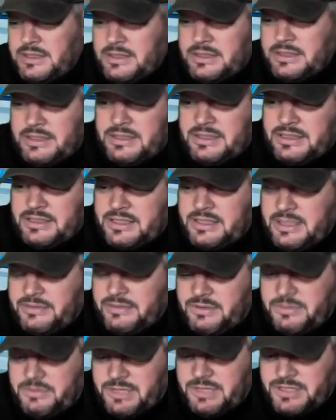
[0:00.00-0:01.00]
I guess you can't
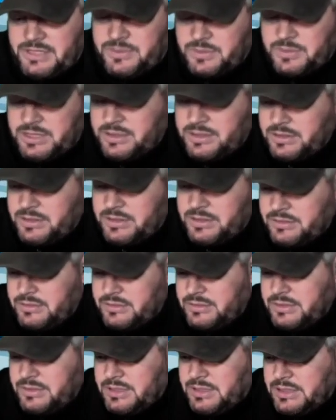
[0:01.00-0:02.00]
read my Twitter
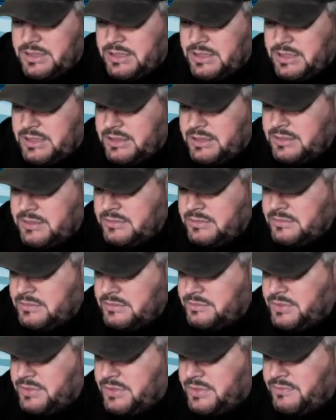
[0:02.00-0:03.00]

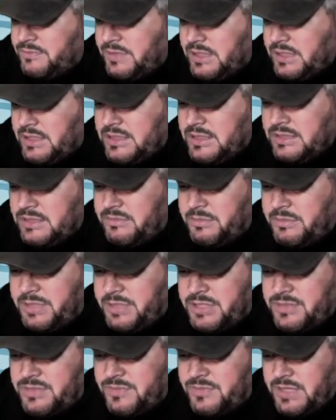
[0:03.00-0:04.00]
profile. I live in
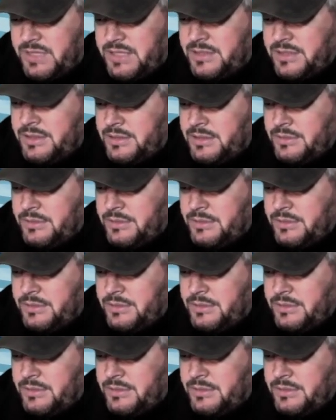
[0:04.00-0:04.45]
Pennsylvania,